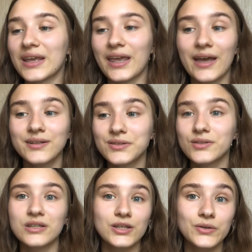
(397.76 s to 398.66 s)
again so
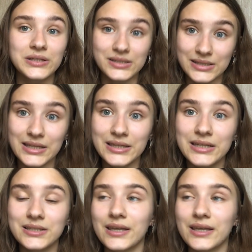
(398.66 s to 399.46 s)
that you can see this,